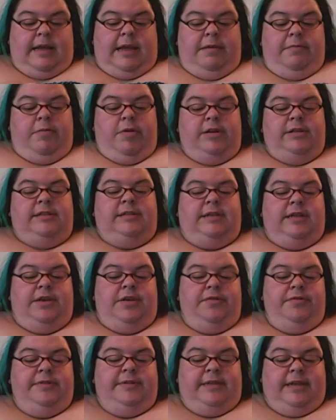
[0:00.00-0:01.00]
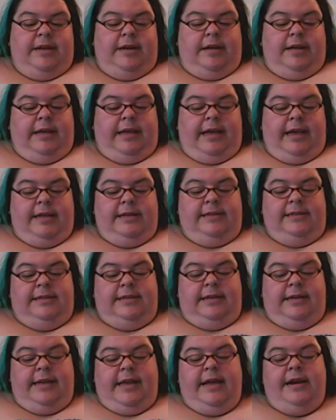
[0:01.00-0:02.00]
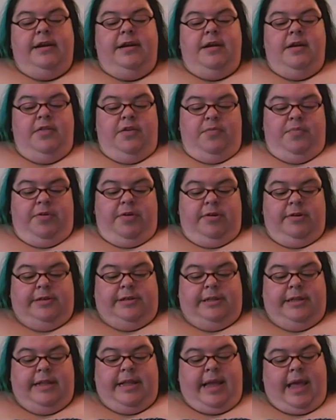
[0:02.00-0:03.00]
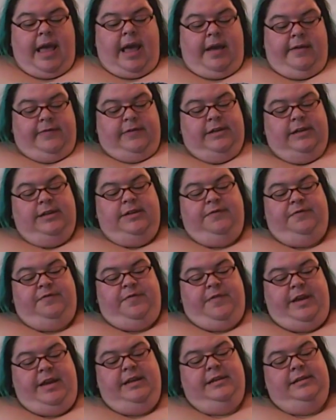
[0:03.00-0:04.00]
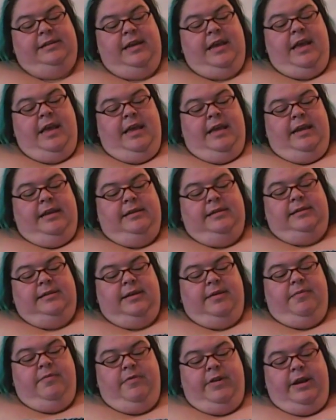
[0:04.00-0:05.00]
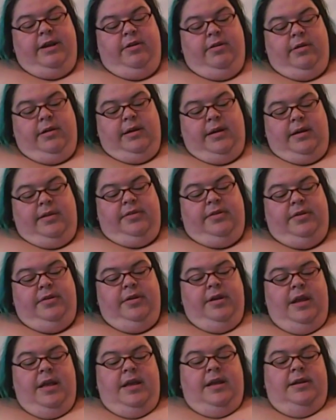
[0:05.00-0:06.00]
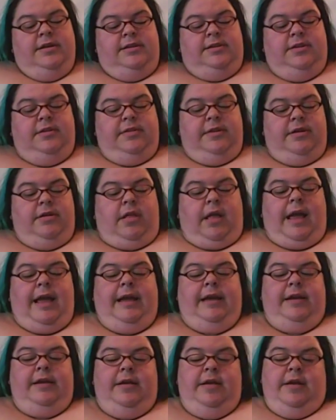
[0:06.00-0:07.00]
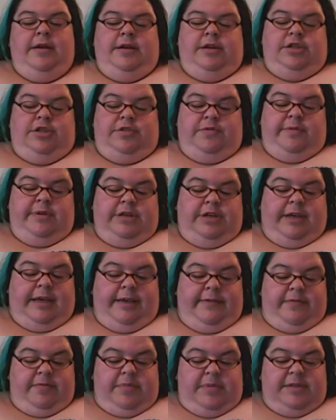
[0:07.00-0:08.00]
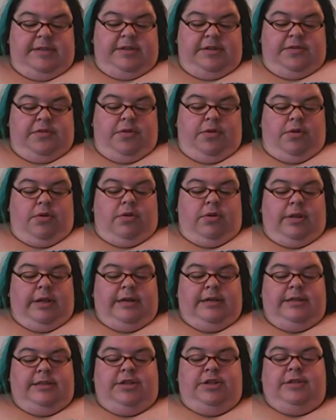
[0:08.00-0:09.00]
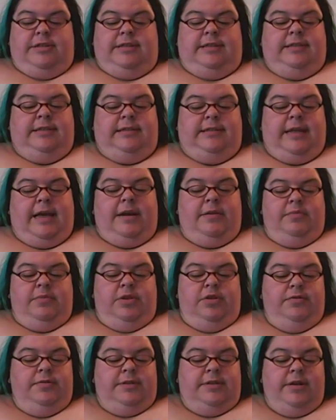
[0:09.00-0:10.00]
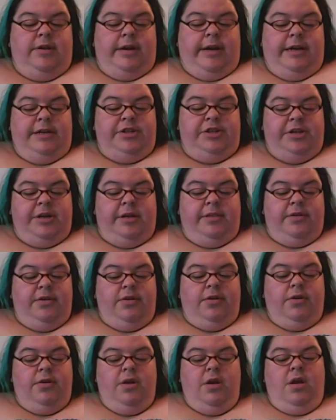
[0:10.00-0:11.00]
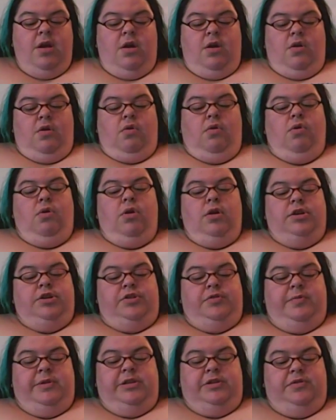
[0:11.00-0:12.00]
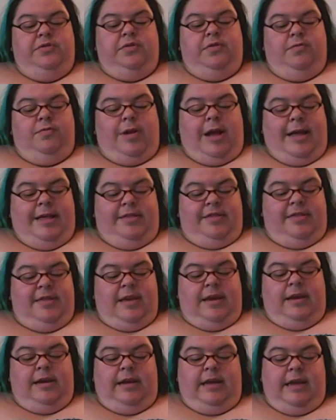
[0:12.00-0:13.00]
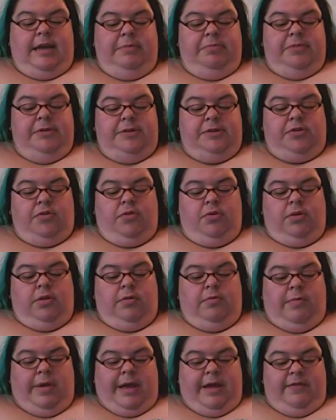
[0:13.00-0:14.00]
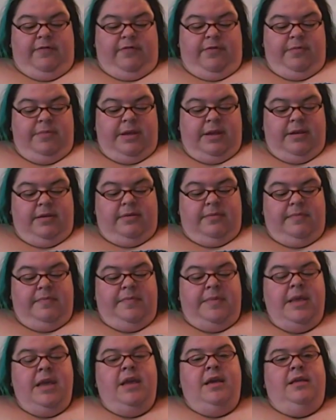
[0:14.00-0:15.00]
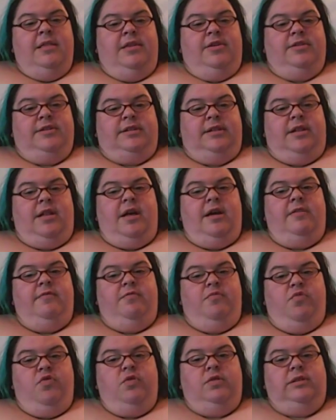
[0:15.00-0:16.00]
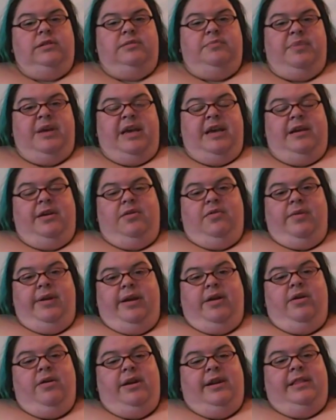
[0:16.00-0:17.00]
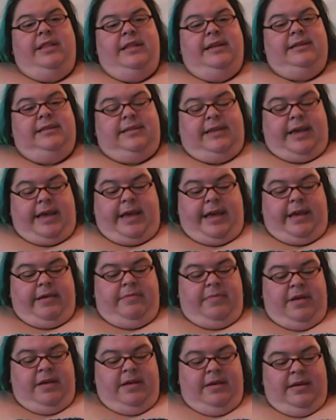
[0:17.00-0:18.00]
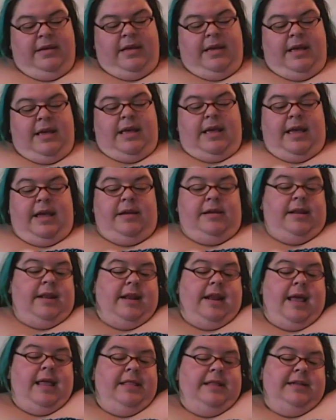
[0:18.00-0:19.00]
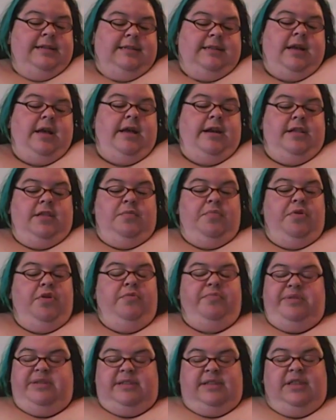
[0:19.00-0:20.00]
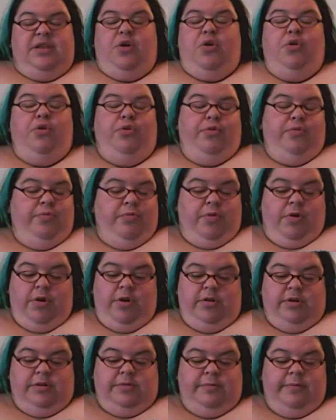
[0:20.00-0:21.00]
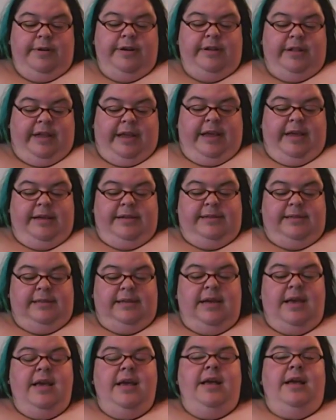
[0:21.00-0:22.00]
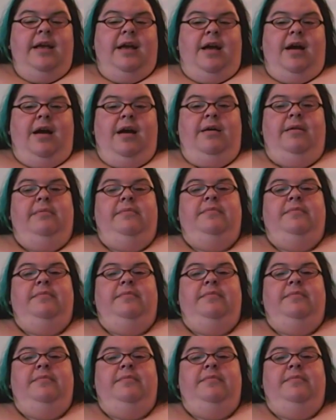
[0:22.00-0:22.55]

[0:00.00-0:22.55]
and he wants to use it against yet another person they have to defeat in some way or another. So they're like, should we give him the scroll and just set them loose on each other? Or should we do the right thing and keep the scroll away from him? There's a lot of moral debate going on in this game. And that's kind of the purpose of the whole world, really, is